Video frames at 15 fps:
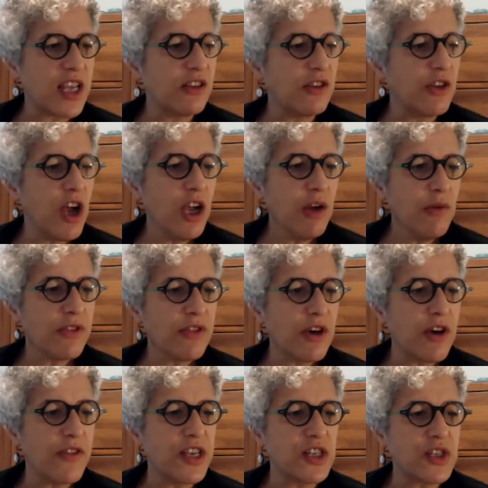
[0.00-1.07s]
And along with
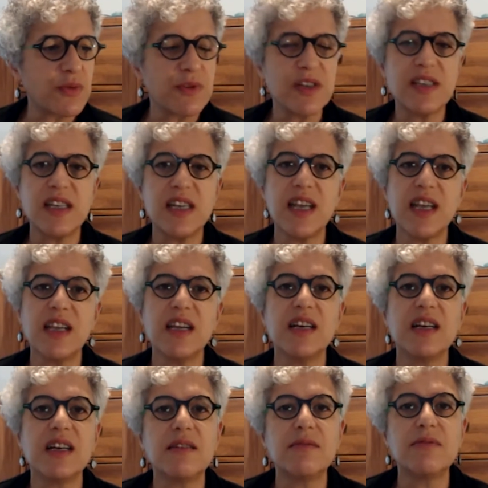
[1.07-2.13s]
all this, we're seeing
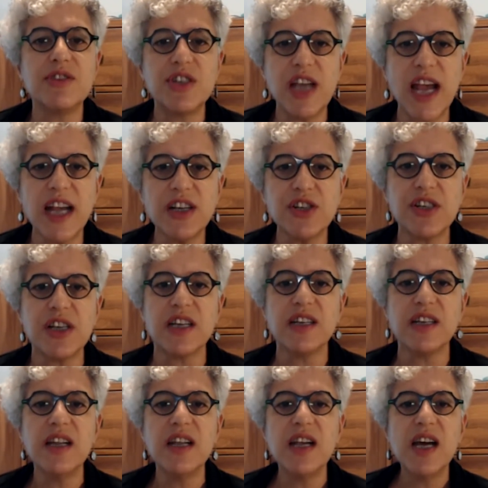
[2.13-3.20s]
a
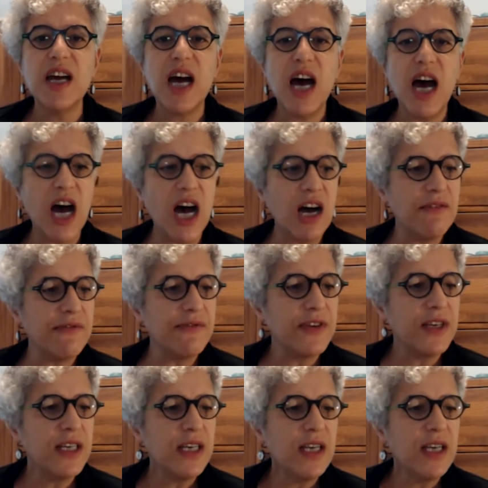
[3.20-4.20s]
rejection of